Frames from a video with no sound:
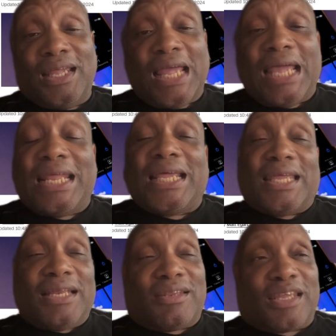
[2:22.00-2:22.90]
and they
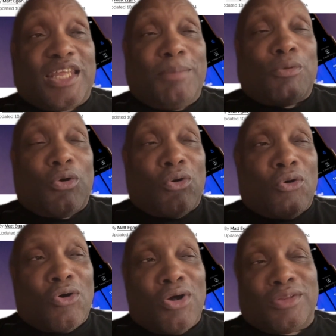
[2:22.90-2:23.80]
get to keep
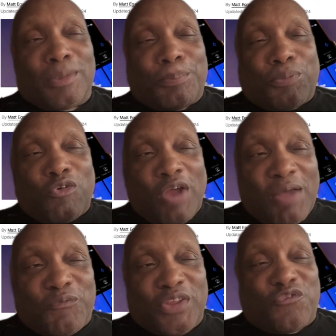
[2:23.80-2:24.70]
all the
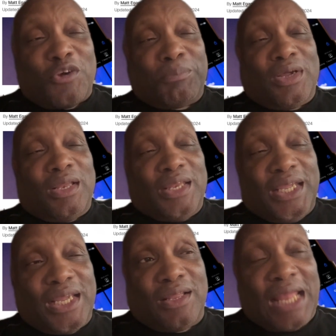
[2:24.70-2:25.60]
profit from the
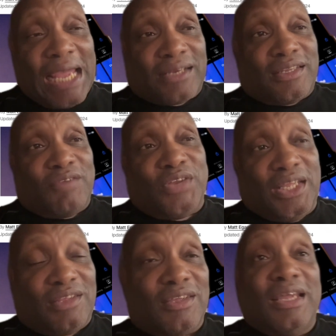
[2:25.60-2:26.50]
illegal
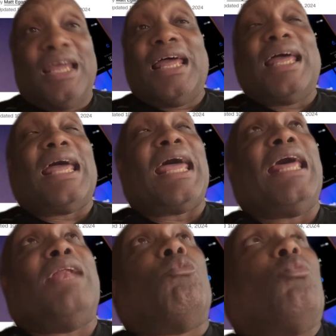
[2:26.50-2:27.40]
activities. And